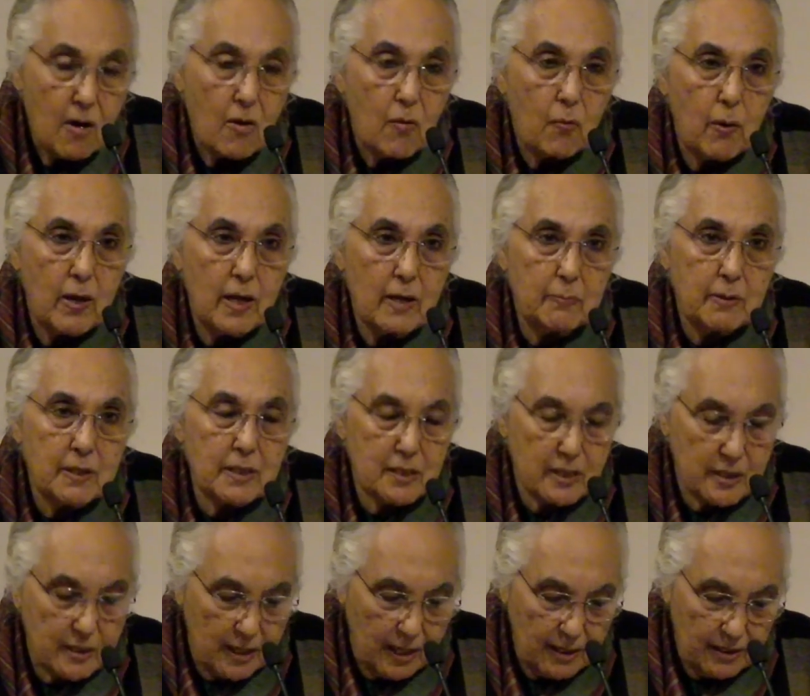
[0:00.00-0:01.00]
Weber's
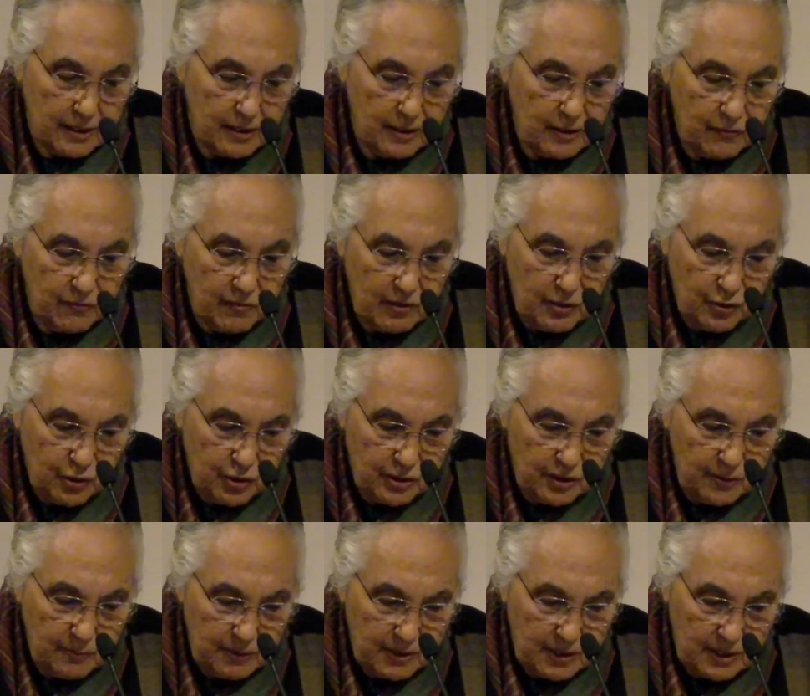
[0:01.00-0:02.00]
study of
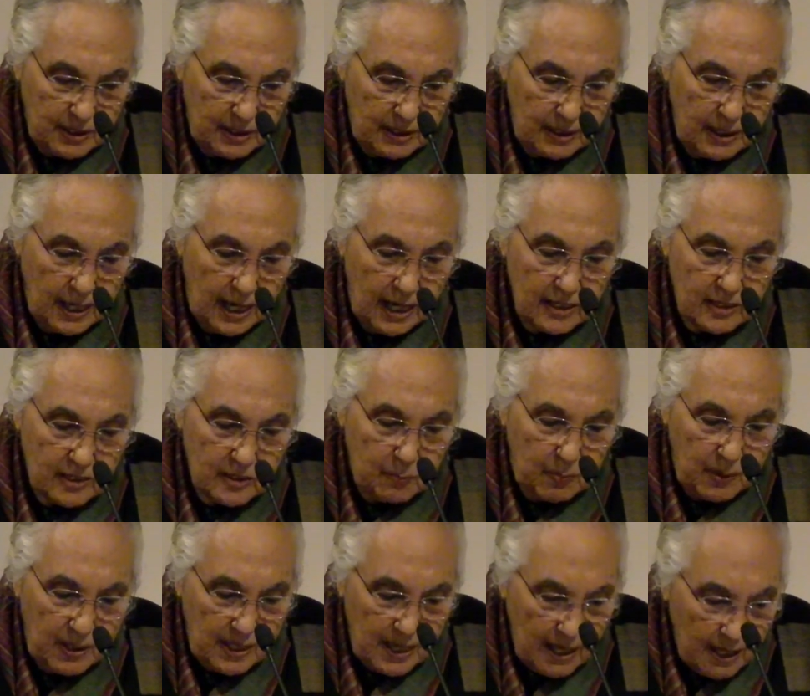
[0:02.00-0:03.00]
legitimacy has
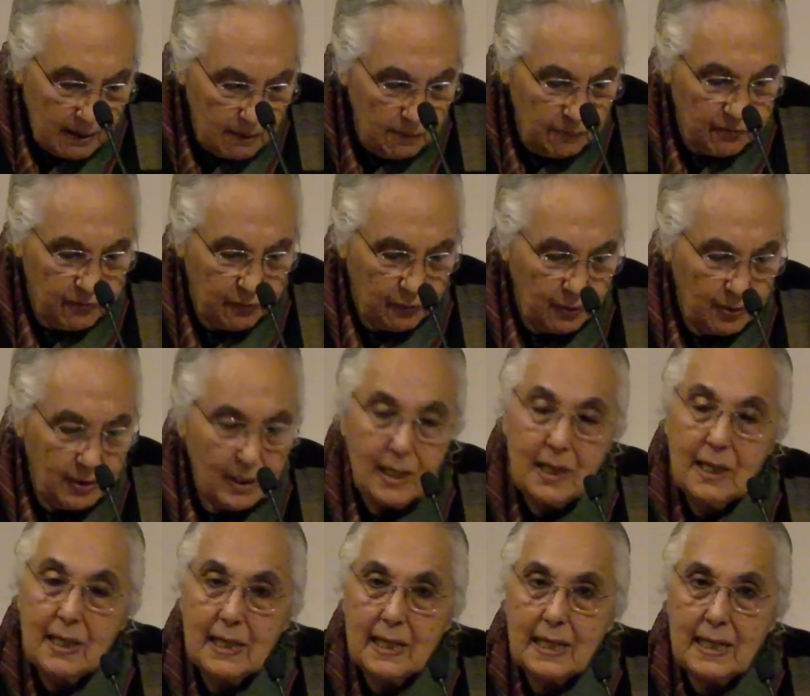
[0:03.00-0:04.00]
been helpful
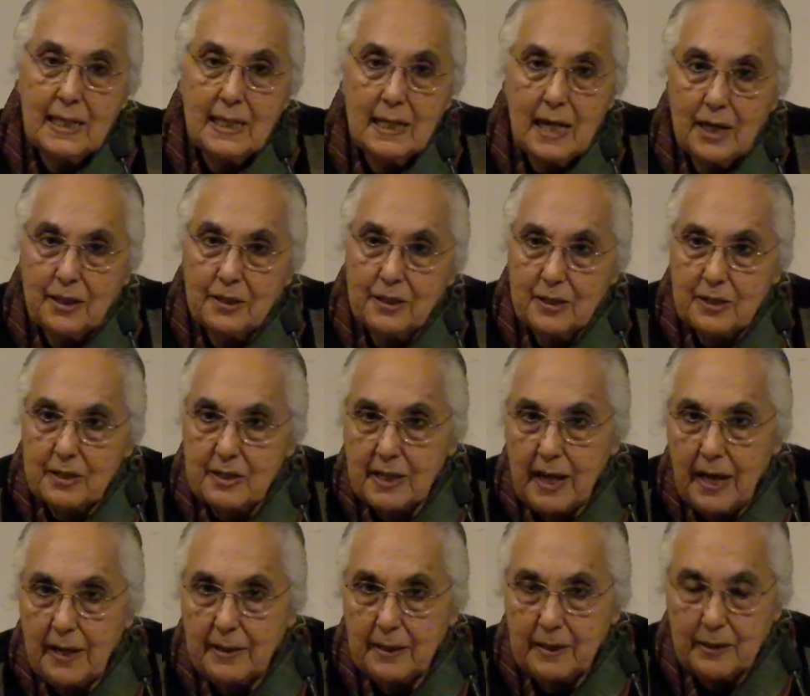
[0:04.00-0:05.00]
in
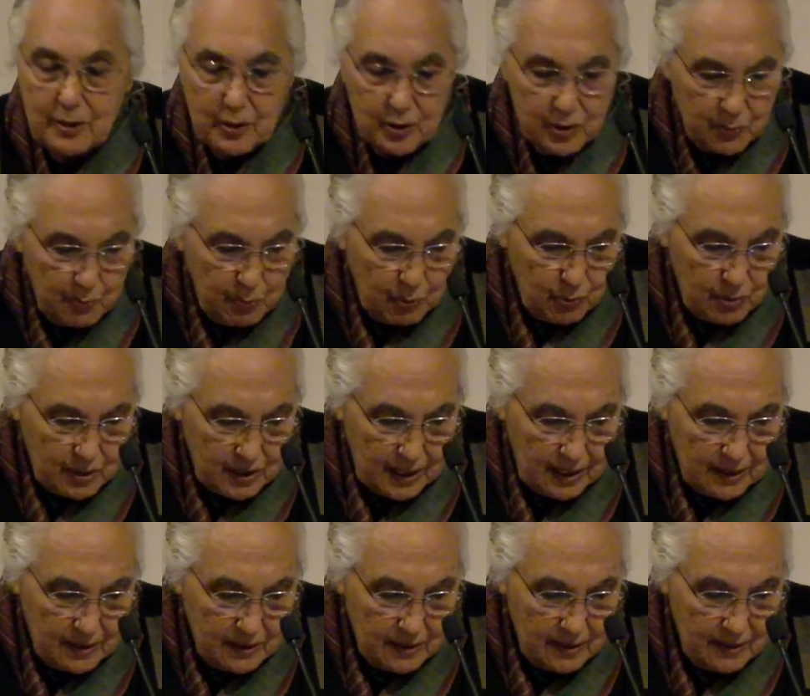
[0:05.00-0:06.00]
understanding this
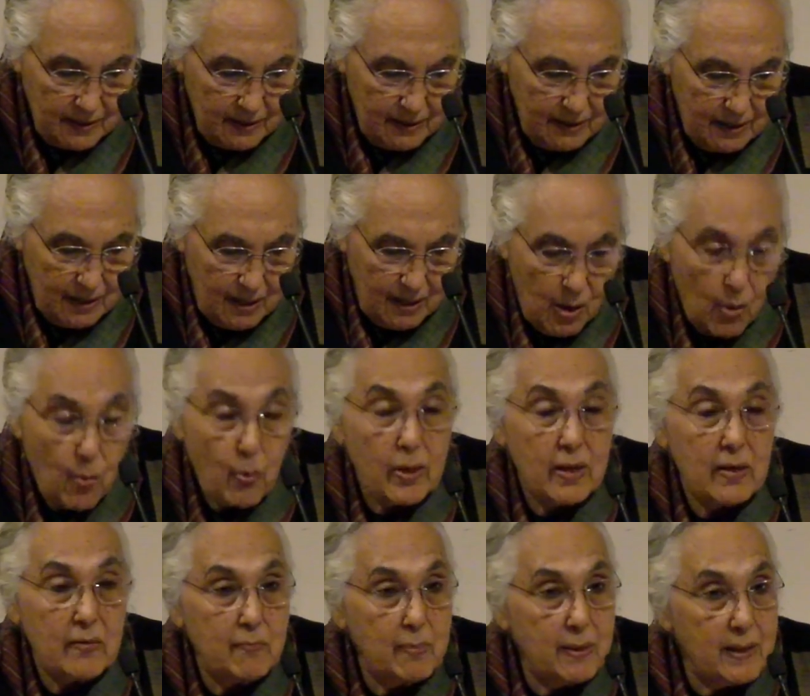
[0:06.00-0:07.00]
process.
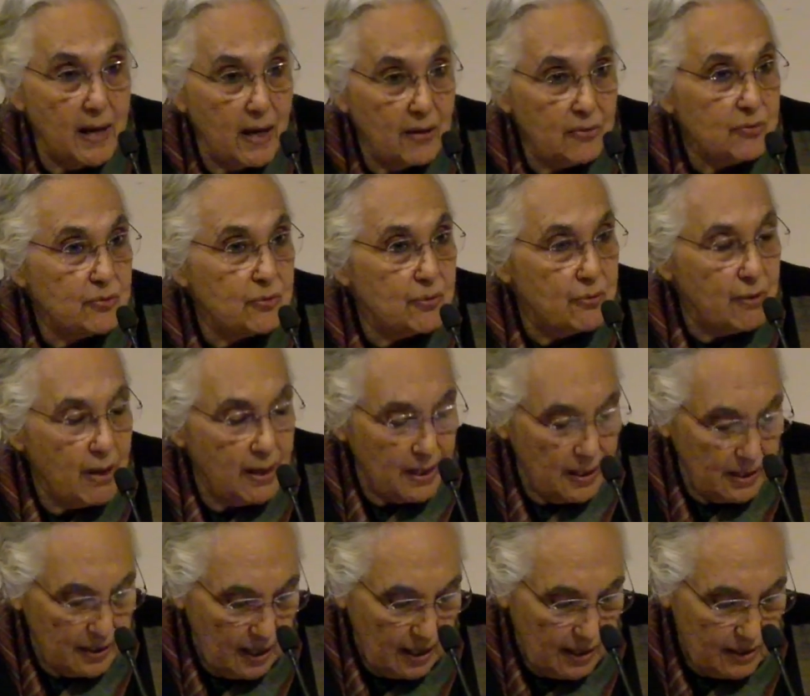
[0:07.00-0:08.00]
We have begun to
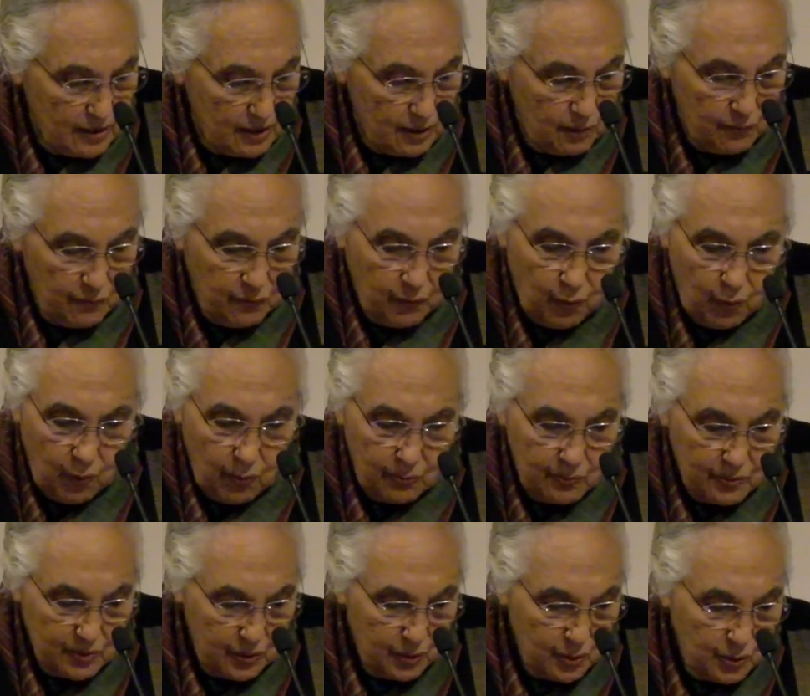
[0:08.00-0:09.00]
recognize the
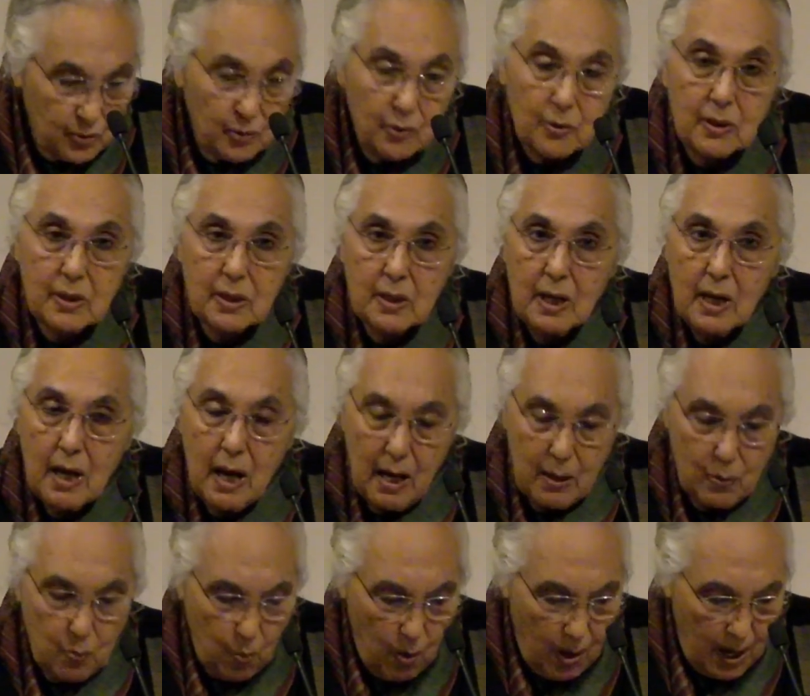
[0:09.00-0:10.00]
forms it took
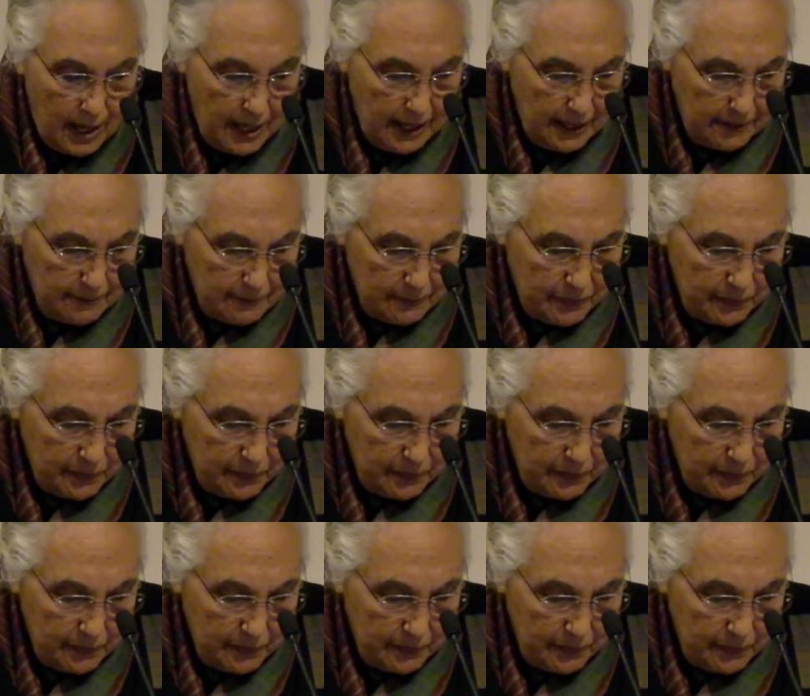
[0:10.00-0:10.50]
and why.